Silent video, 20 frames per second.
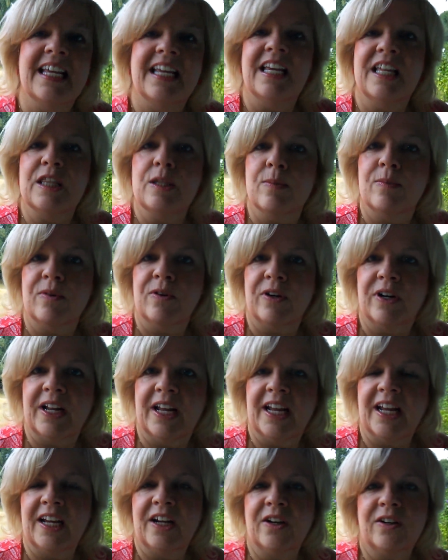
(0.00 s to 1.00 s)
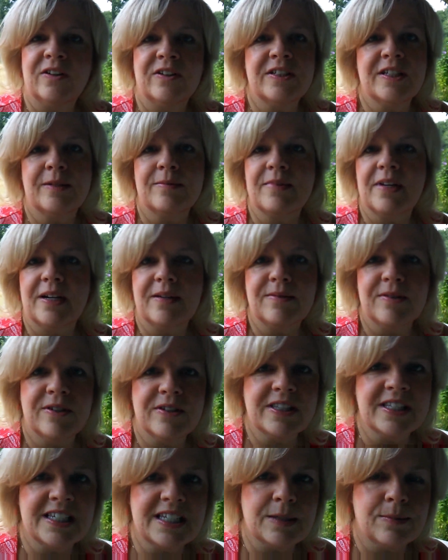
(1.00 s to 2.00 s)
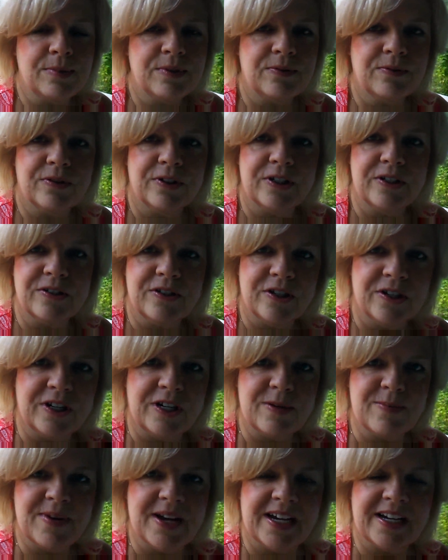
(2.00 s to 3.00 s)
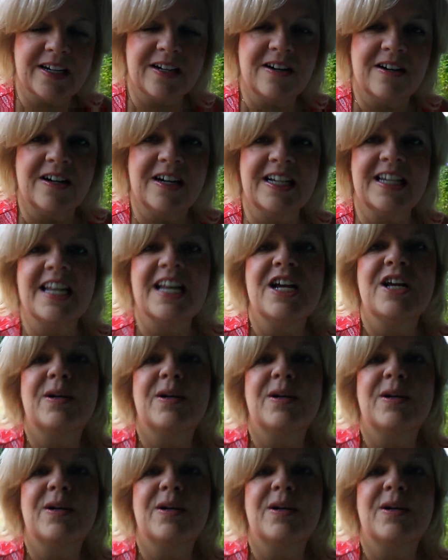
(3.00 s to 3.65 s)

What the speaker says: in the morning, or sometime during the day before you turn it back on.